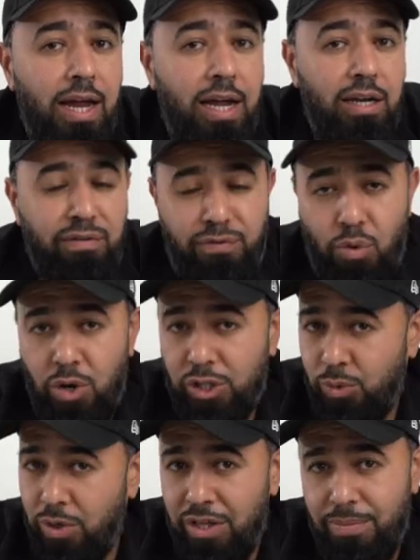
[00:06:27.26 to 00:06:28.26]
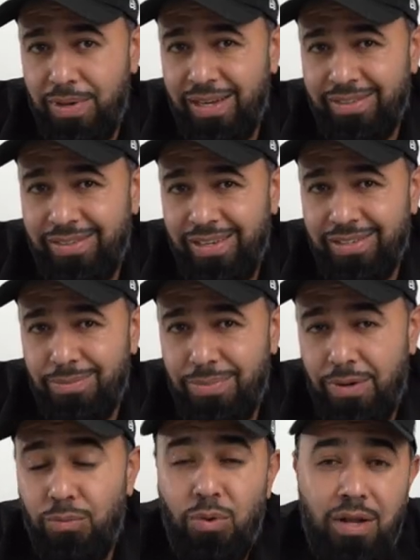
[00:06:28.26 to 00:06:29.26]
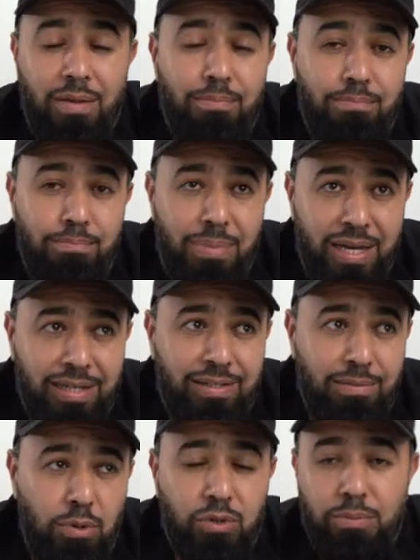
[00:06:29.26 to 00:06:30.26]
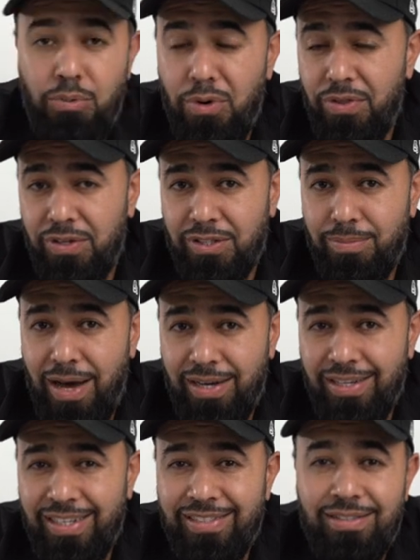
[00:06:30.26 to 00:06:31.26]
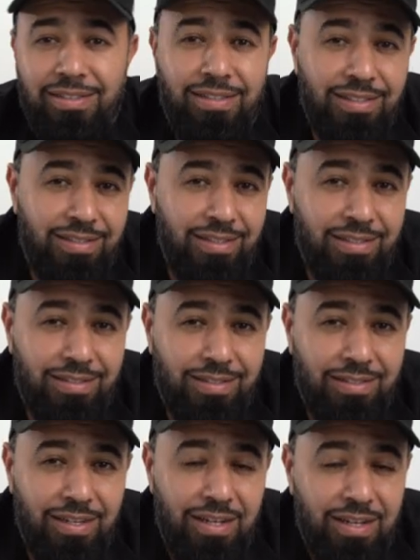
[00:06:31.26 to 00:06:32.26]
And of course, one of the biggest and most important things about it is the distance.